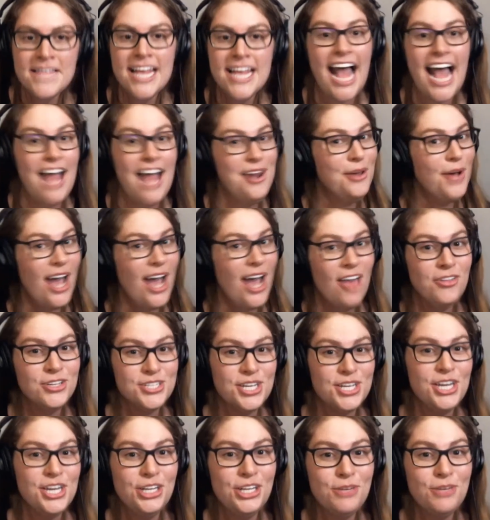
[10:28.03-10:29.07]
I know
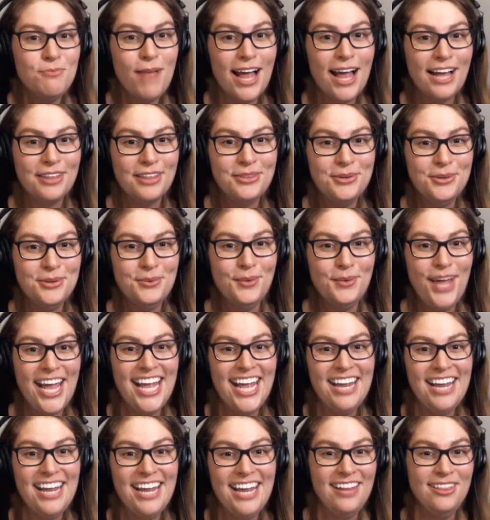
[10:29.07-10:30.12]
Heather's going to go back through
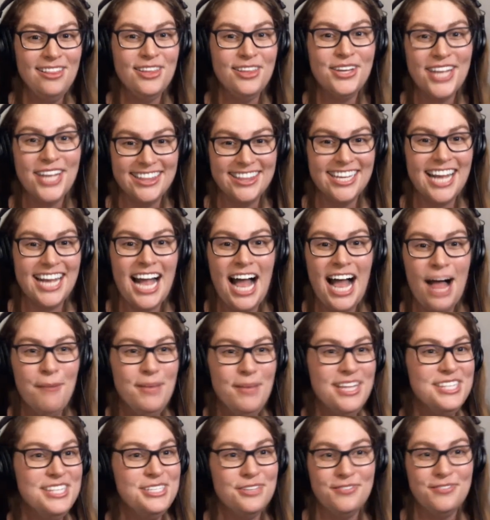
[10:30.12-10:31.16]
and look at the
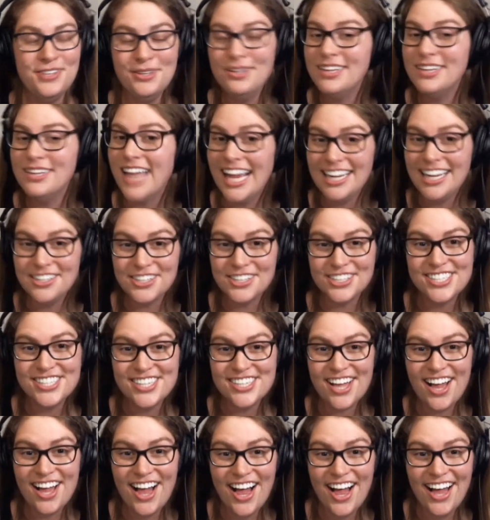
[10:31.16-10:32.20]
comments. If you liked her
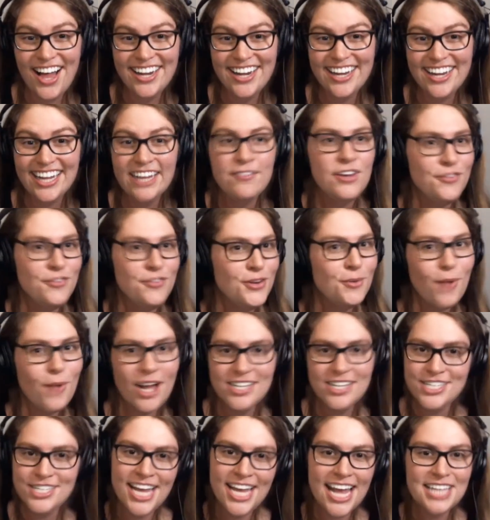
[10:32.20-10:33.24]
song, even if you're
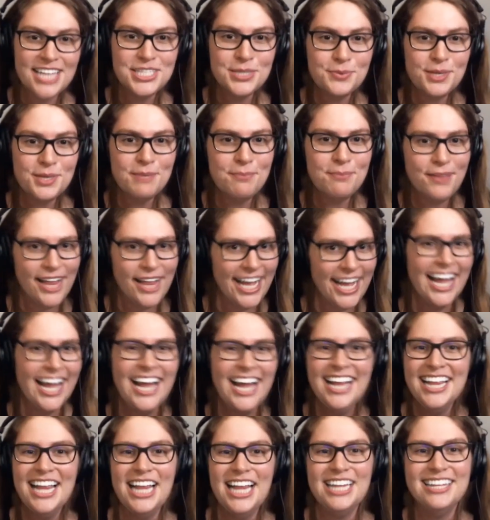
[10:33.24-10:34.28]
watching it as a replay,
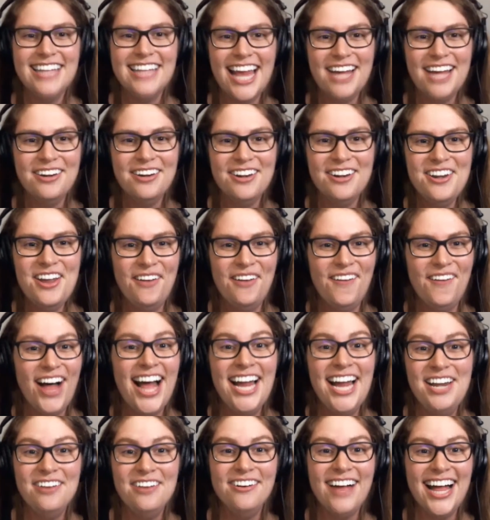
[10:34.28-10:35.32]
let her know.
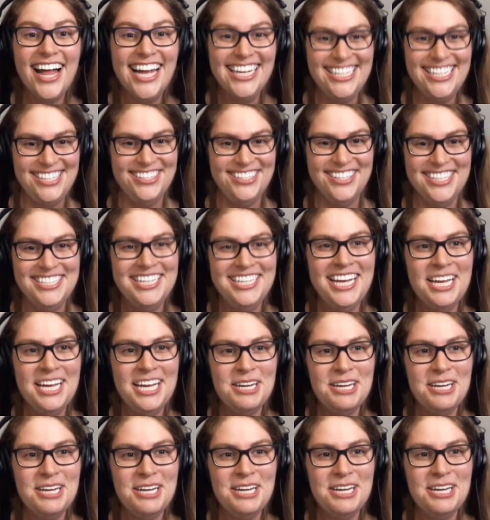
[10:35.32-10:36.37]
I know I sure
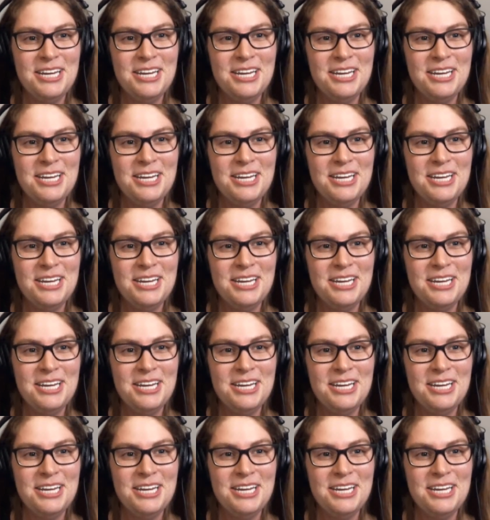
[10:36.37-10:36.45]
did.